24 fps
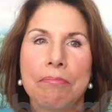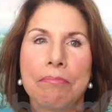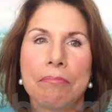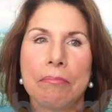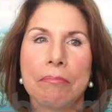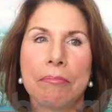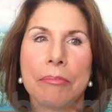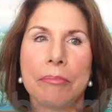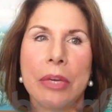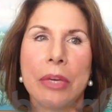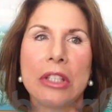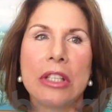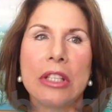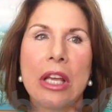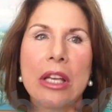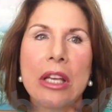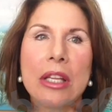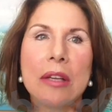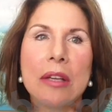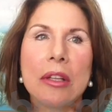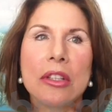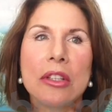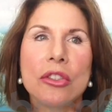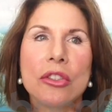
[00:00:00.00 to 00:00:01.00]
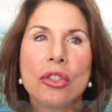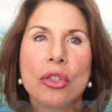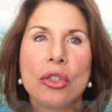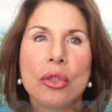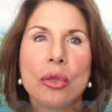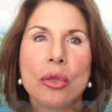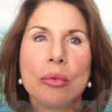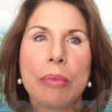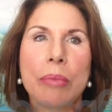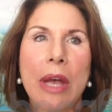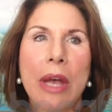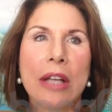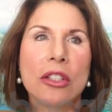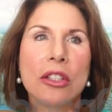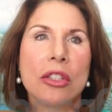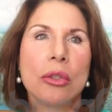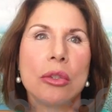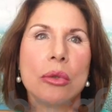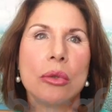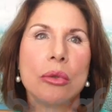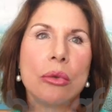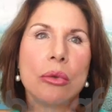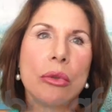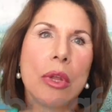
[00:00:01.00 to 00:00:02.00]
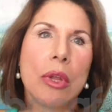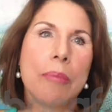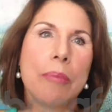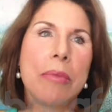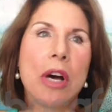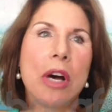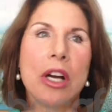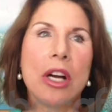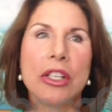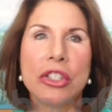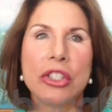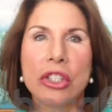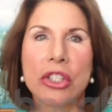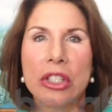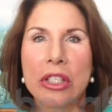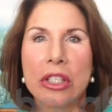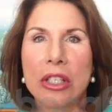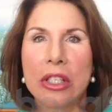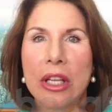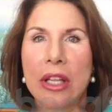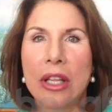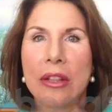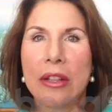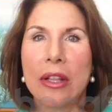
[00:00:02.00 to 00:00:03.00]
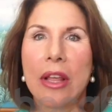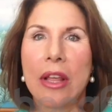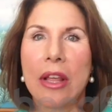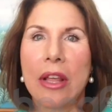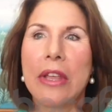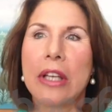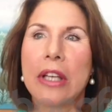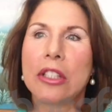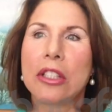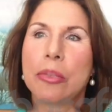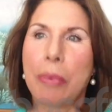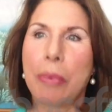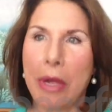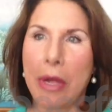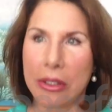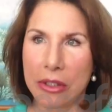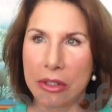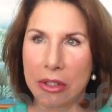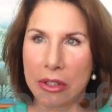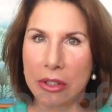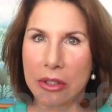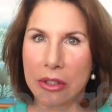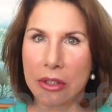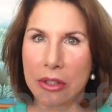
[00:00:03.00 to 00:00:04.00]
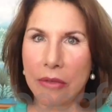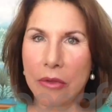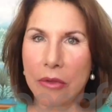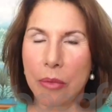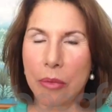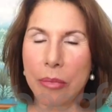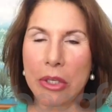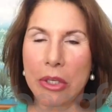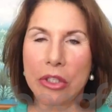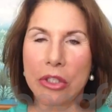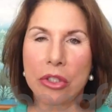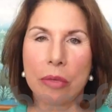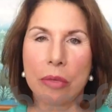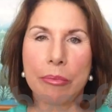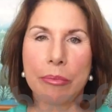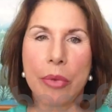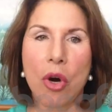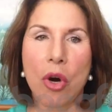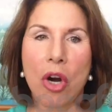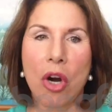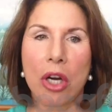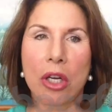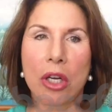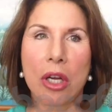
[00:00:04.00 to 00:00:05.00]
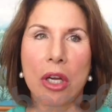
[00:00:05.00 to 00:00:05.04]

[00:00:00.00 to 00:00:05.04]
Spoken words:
But getting back to the budget and the expenses of the beach and park,